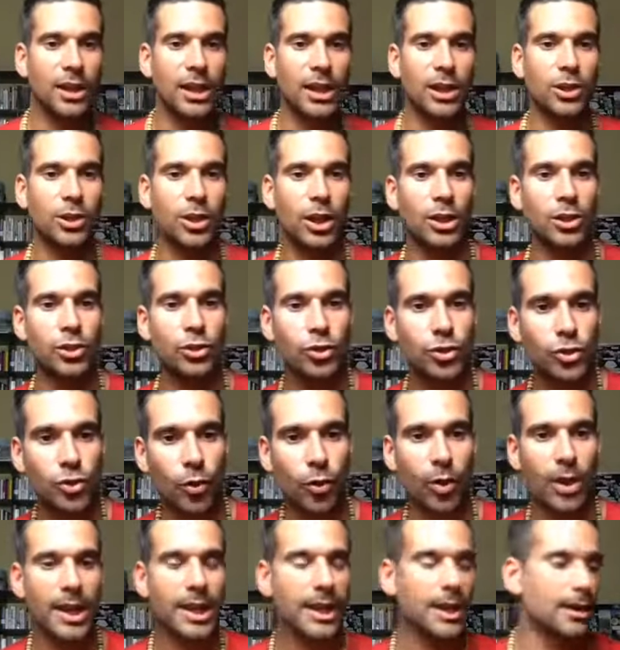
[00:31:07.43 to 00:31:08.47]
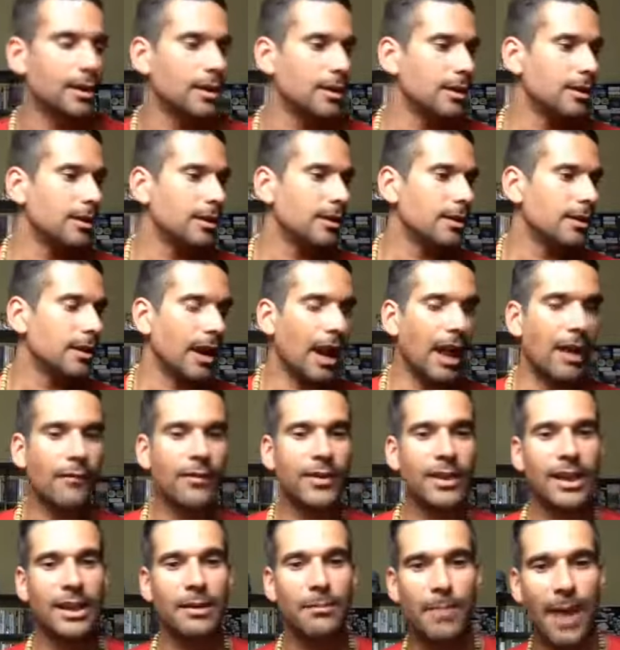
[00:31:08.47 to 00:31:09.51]
enjoying,
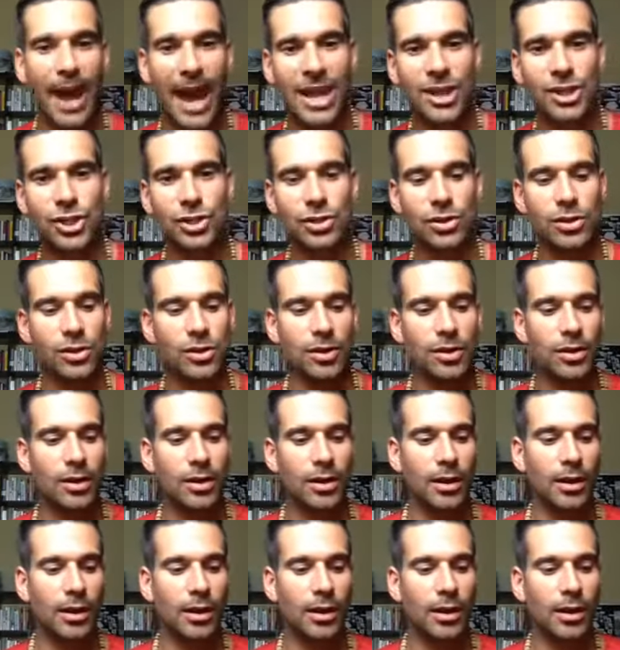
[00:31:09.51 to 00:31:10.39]
loving, and passion